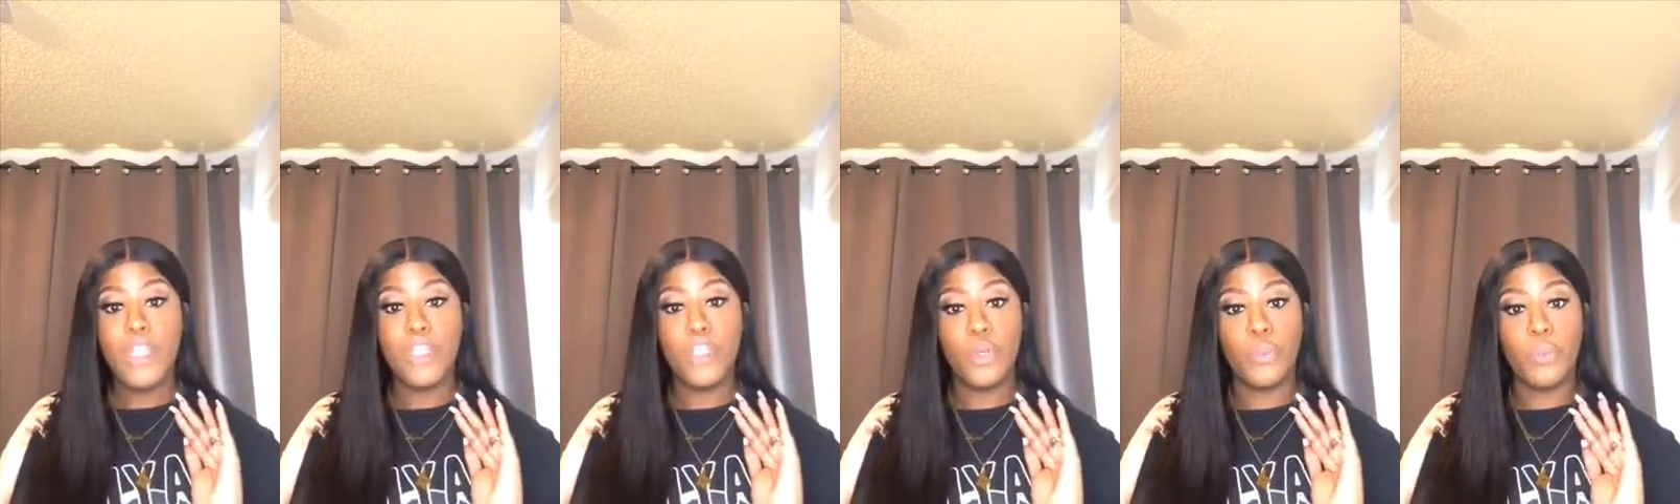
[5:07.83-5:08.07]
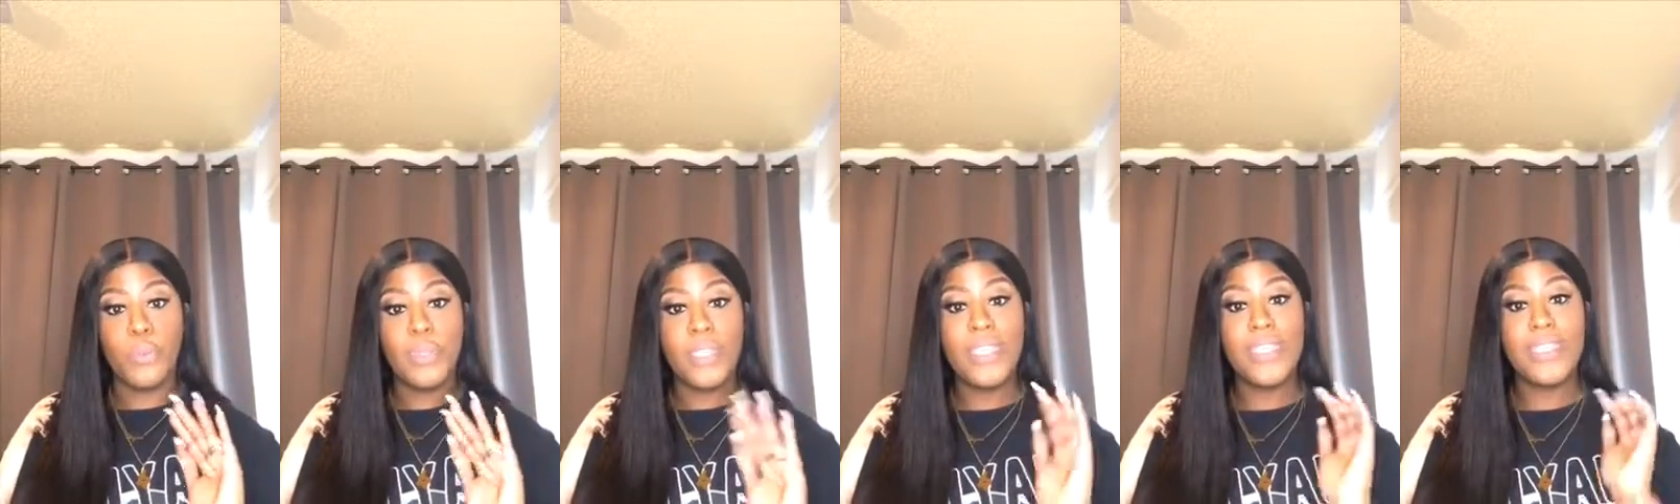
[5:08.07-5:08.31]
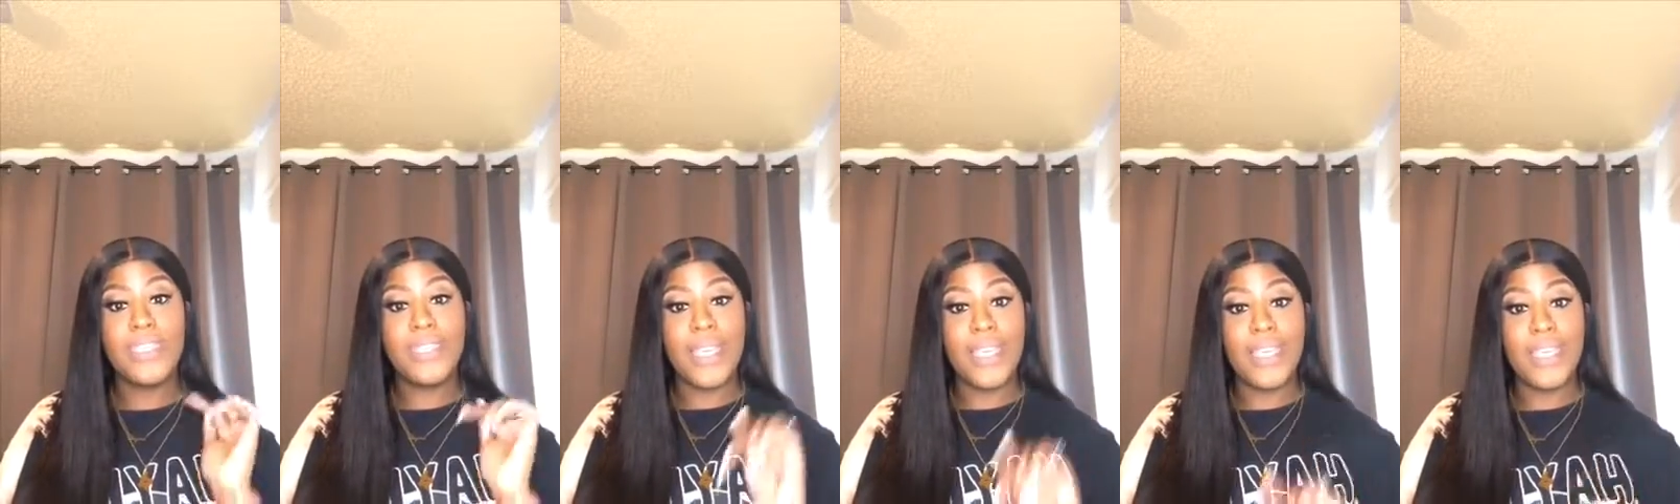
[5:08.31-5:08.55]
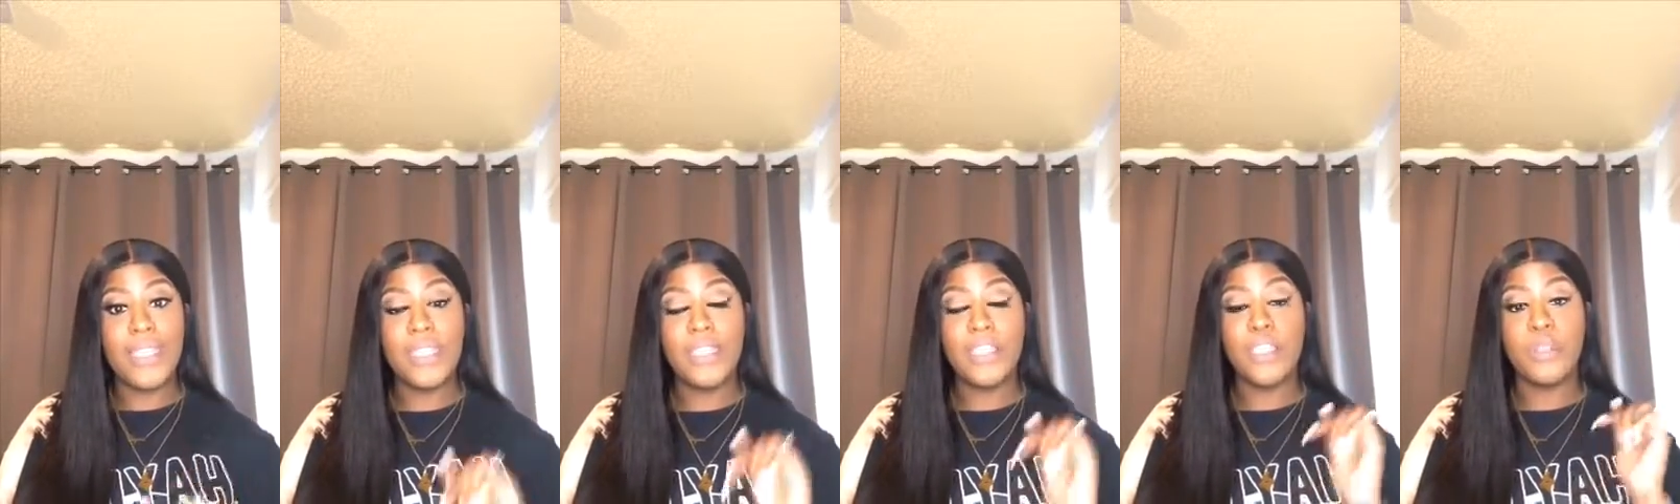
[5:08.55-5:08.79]
So please
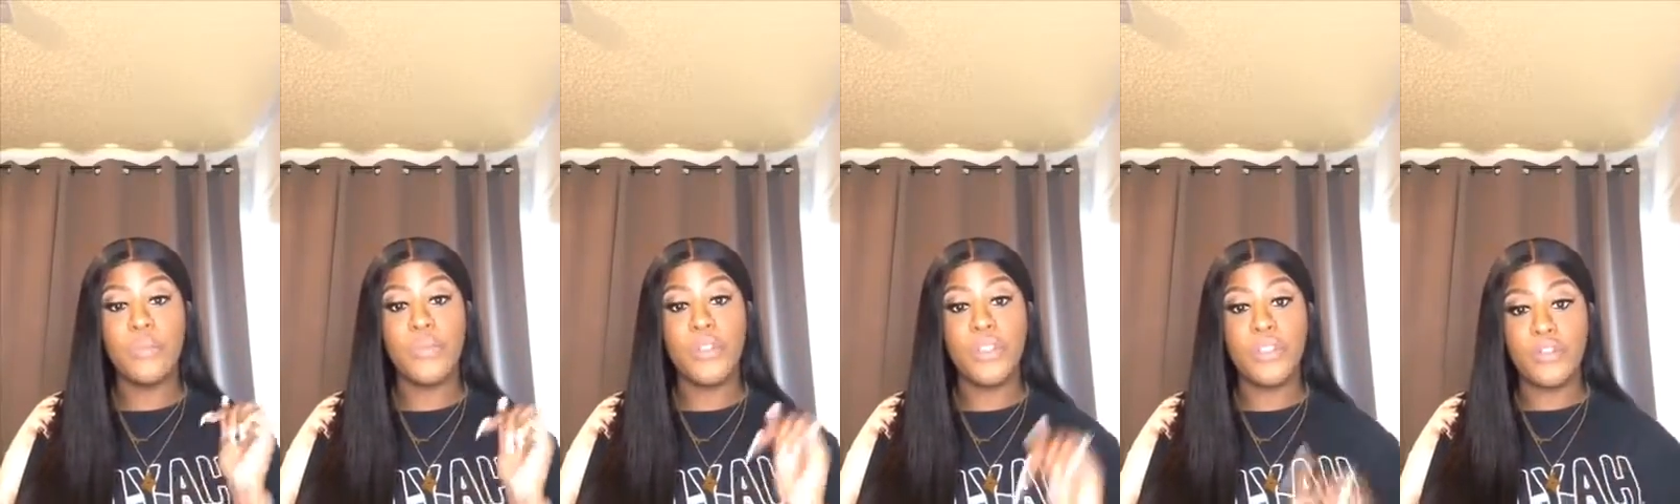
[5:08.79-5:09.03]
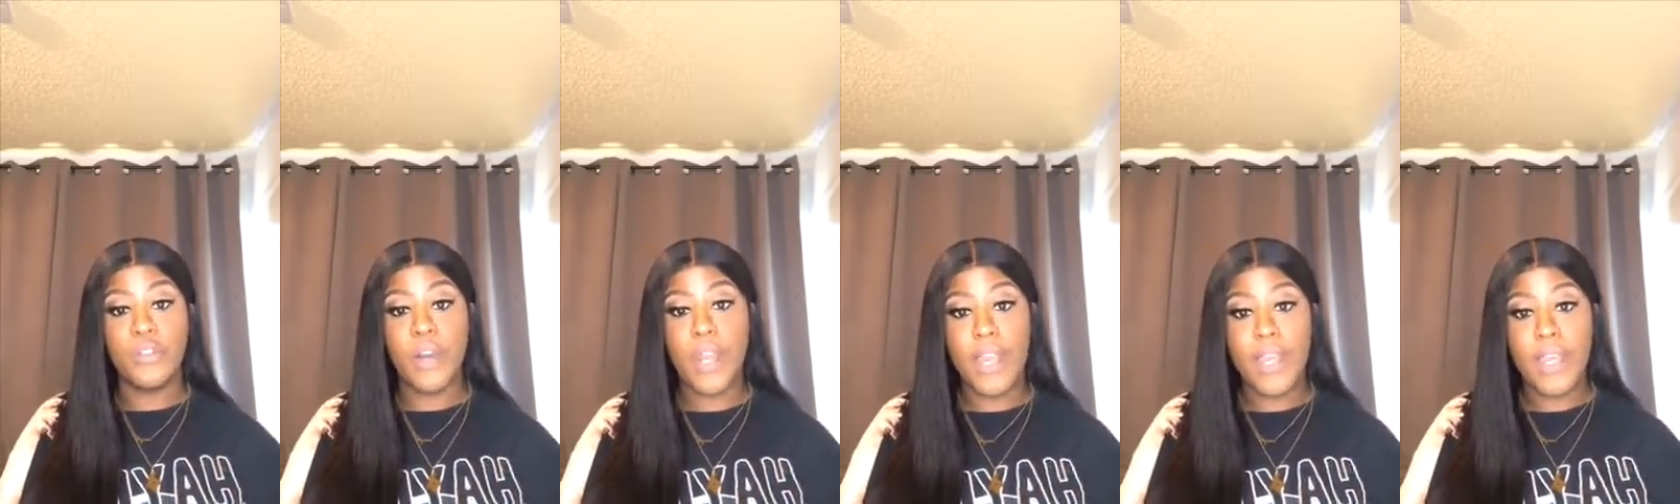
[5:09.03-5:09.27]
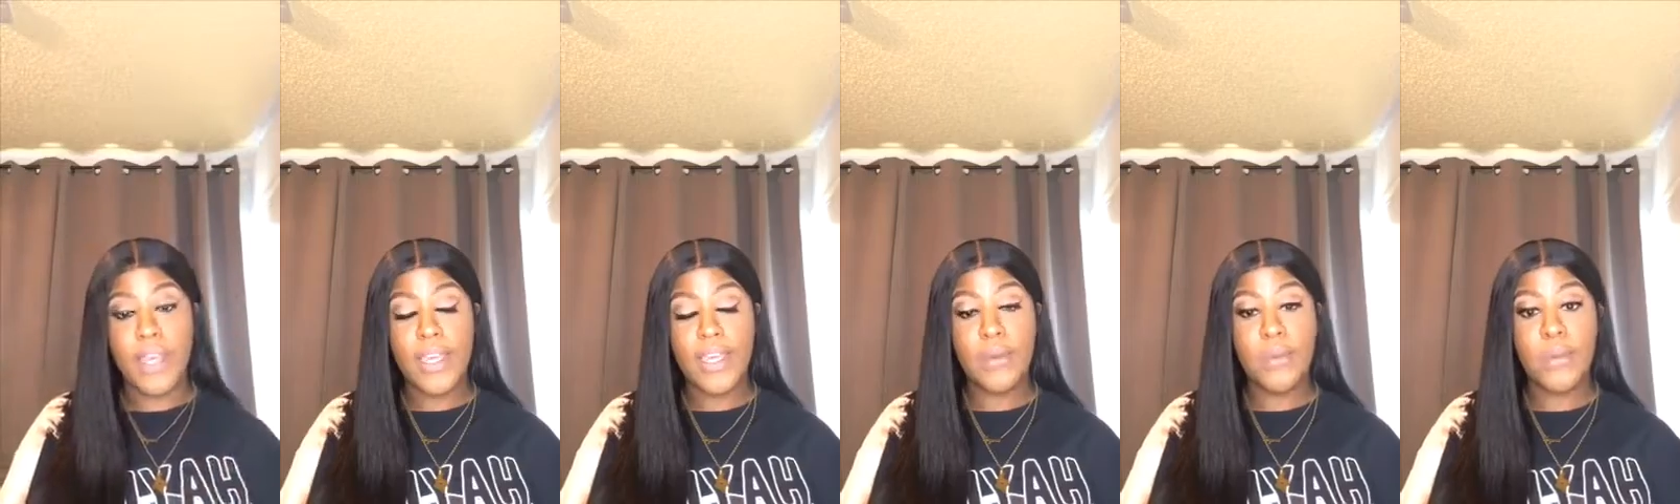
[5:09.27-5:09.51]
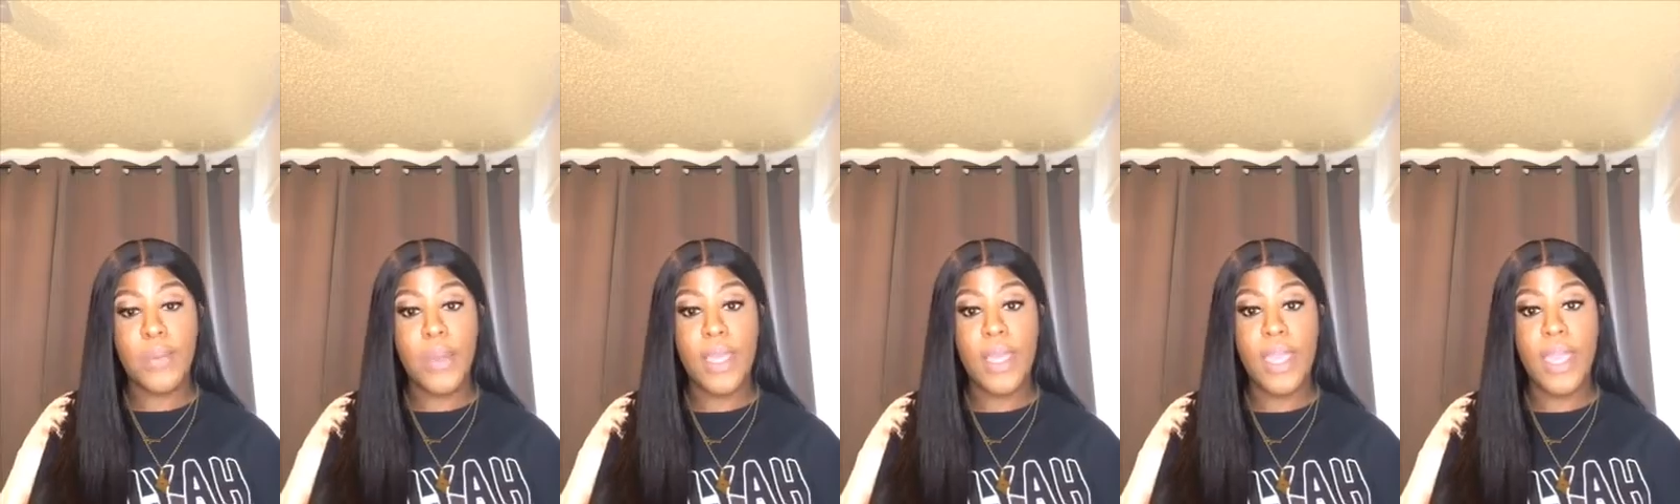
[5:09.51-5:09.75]
like and
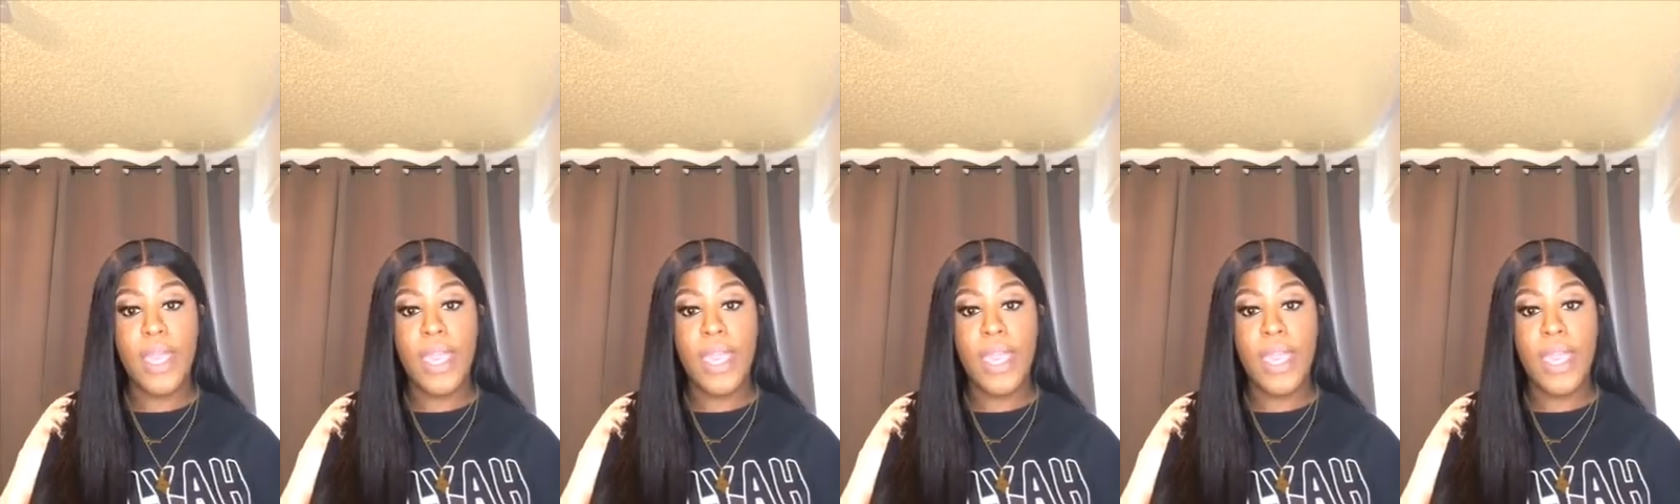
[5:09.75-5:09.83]
subscribe.